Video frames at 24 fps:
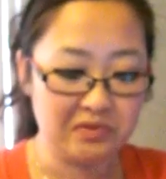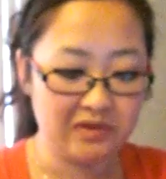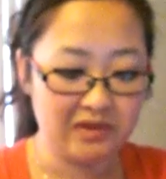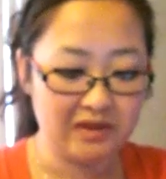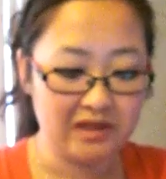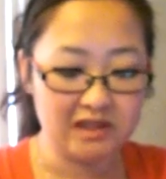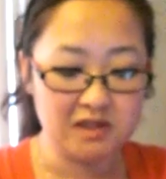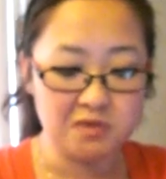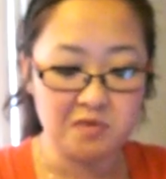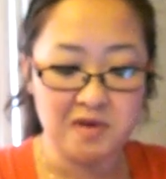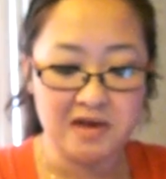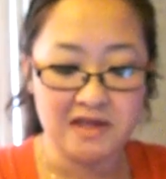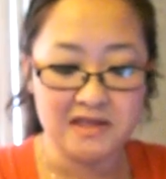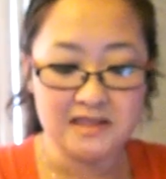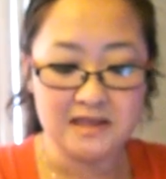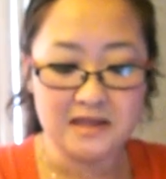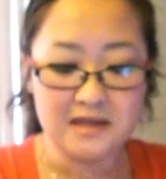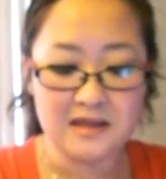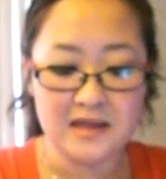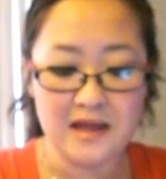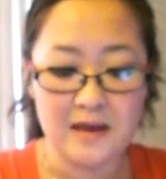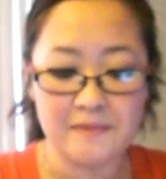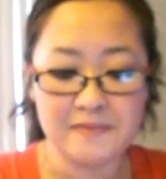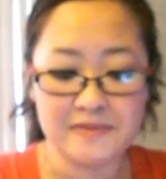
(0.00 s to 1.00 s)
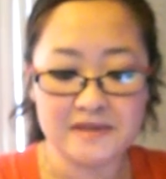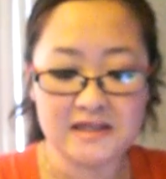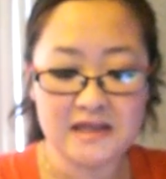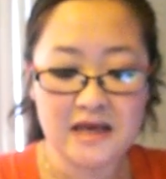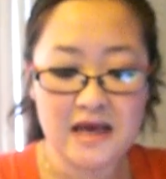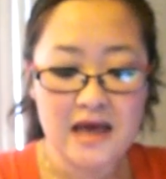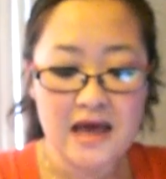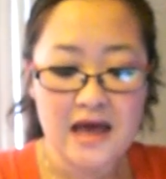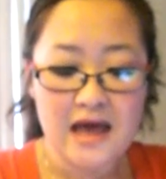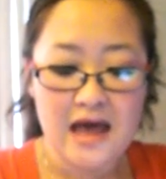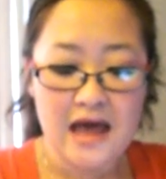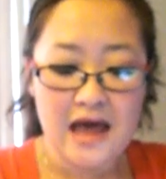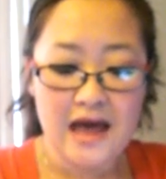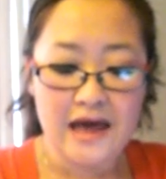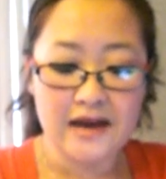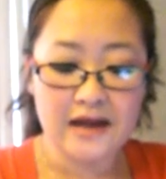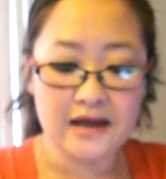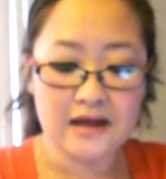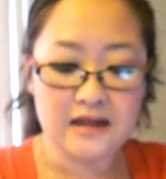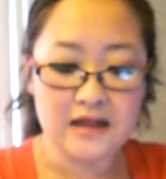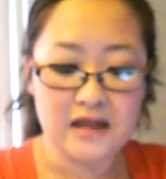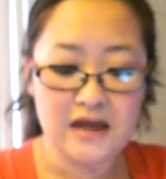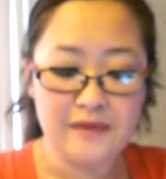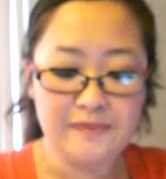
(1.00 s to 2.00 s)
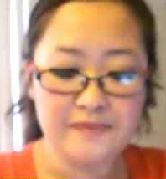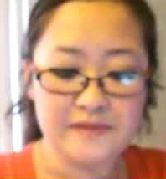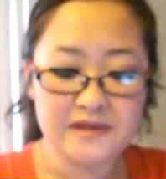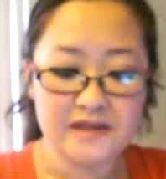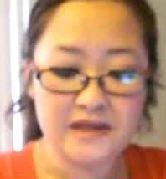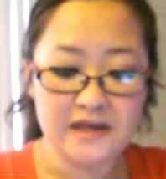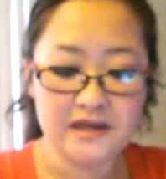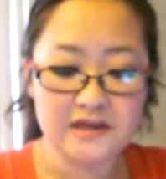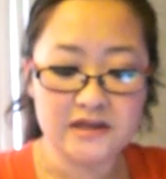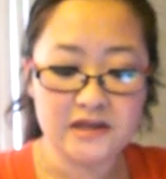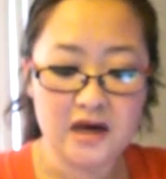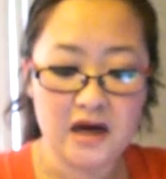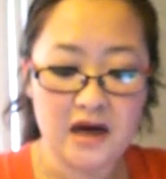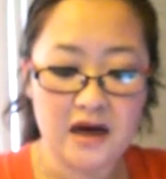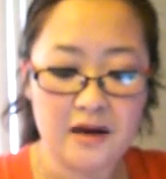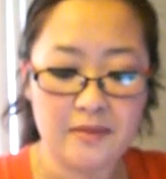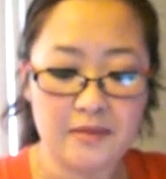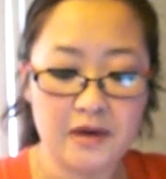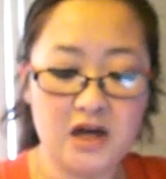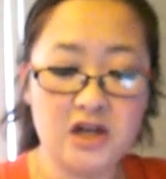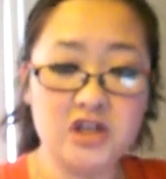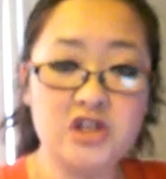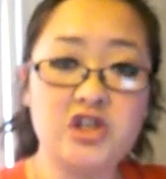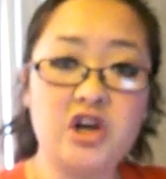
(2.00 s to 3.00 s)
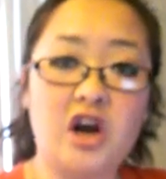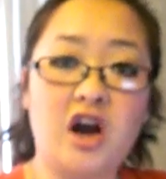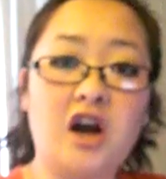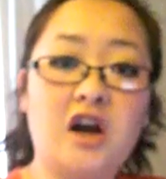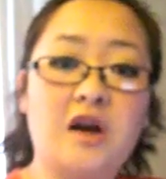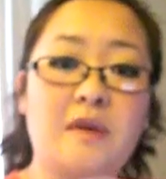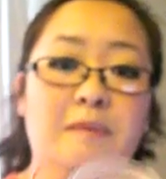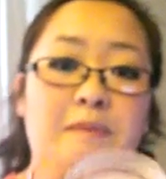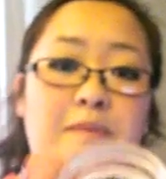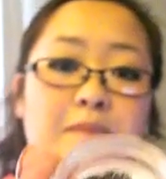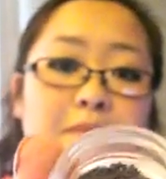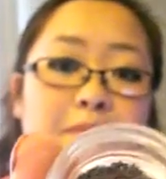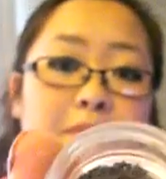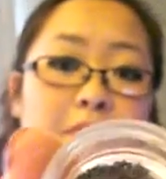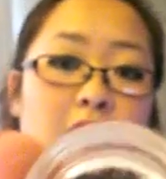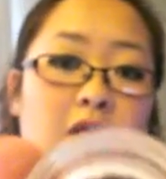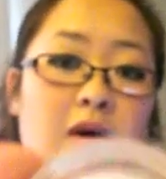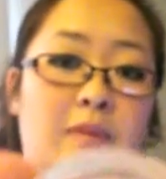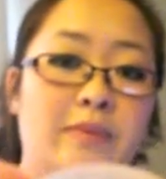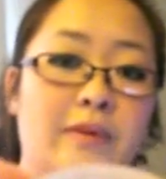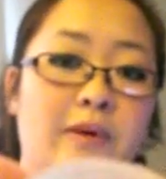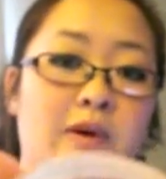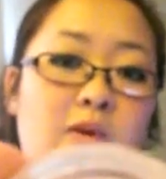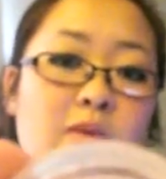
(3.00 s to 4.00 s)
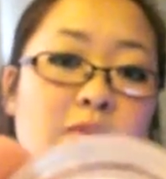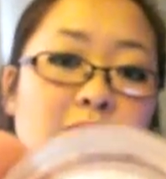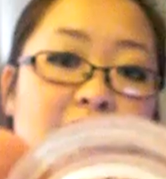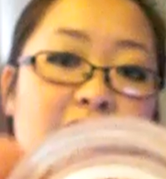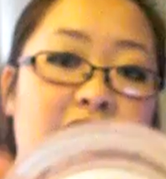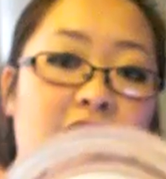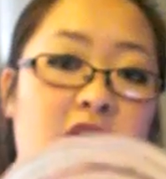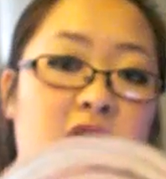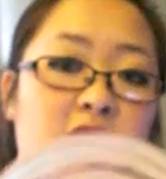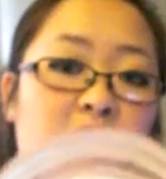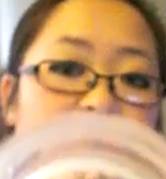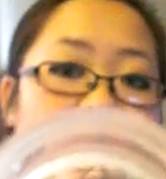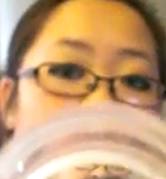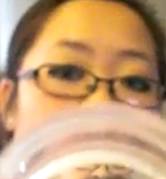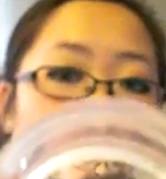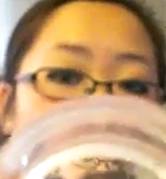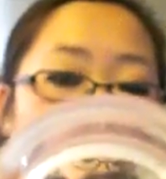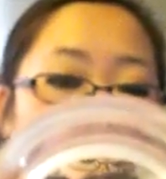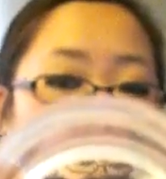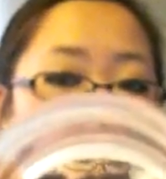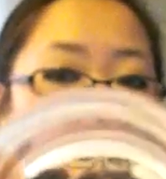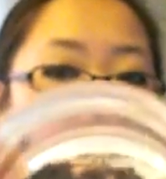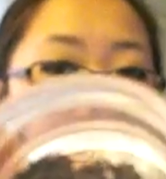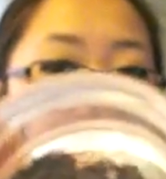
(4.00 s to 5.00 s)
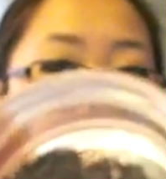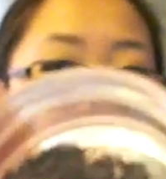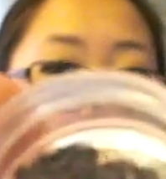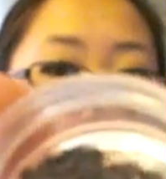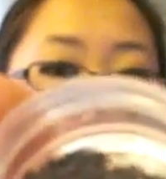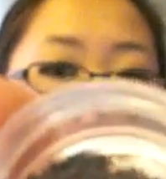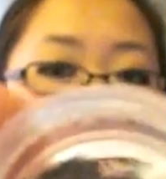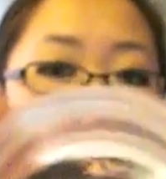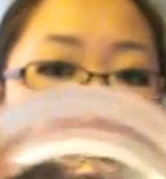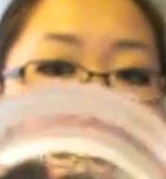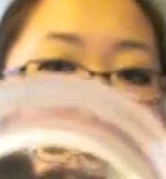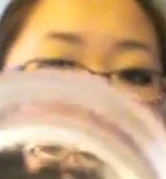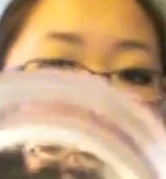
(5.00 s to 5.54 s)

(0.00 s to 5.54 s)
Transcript: This one is Eclipse, and Eclipse is a dark purple with a gray undertone to